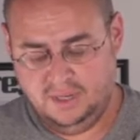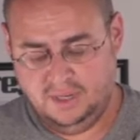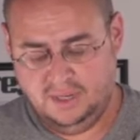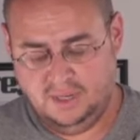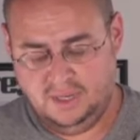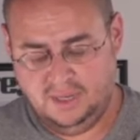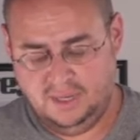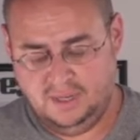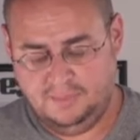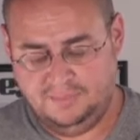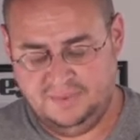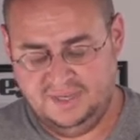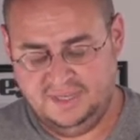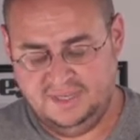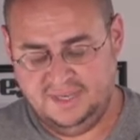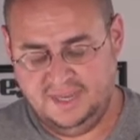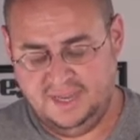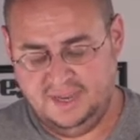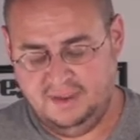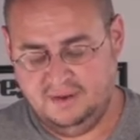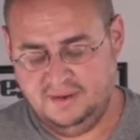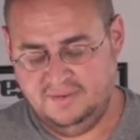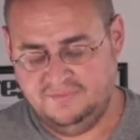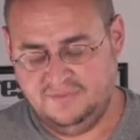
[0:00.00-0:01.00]
up and
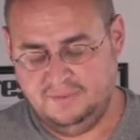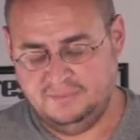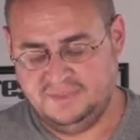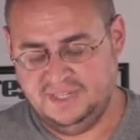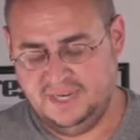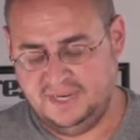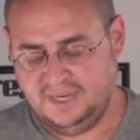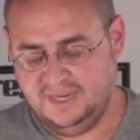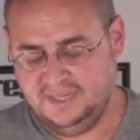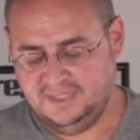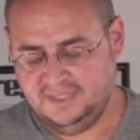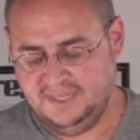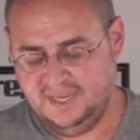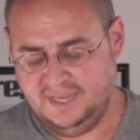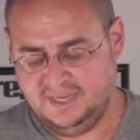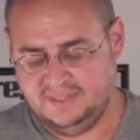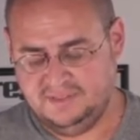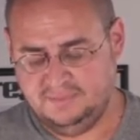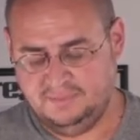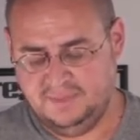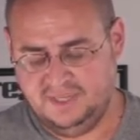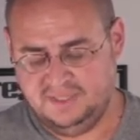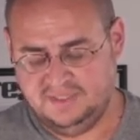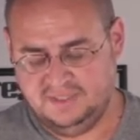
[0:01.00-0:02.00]
down, if I'm checking
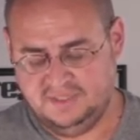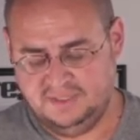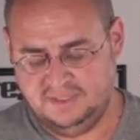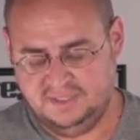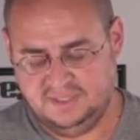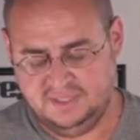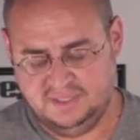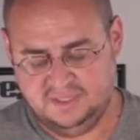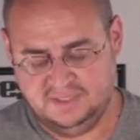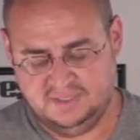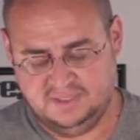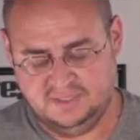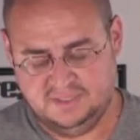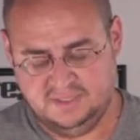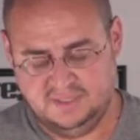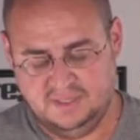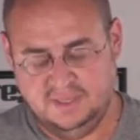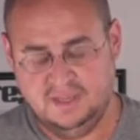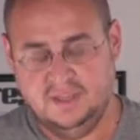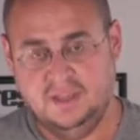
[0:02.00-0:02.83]
text messages,